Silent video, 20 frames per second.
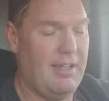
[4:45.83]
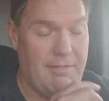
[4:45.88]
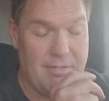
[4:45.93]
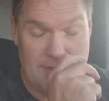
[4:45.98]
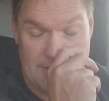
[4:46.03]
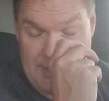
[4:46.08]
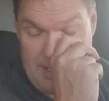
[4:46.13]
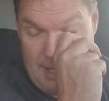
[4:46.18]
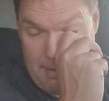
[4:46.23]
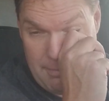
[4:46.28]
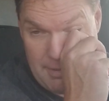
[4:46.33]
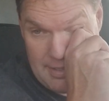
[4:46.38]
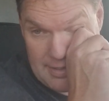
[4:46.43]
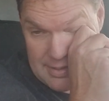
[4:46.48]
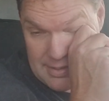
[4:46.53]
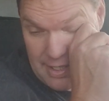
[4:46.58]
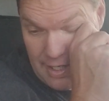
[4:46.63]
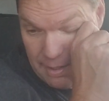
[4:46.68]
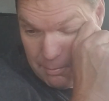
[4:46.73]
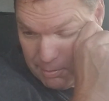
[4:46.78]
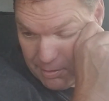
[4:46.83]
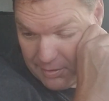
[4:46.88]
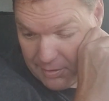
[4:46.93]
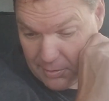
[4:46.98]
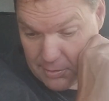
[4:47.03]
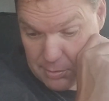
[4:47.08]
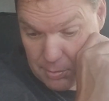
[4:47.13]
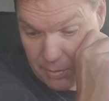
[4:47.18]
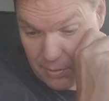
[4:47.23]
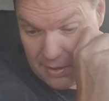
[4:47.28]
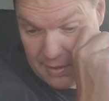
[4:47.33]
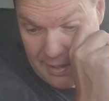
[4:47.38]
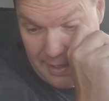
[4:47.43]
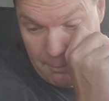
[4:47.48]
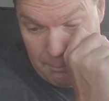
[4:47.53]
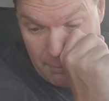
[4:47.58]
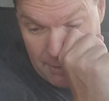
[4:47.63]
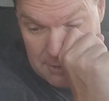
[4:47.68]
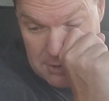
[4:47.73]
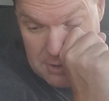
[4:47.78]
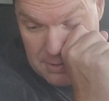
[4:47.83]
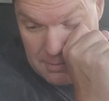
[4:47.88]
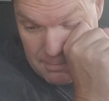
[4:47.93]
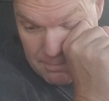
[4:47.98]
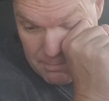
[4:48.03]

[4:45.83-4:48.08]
if it's coming, it's coming. There's really not much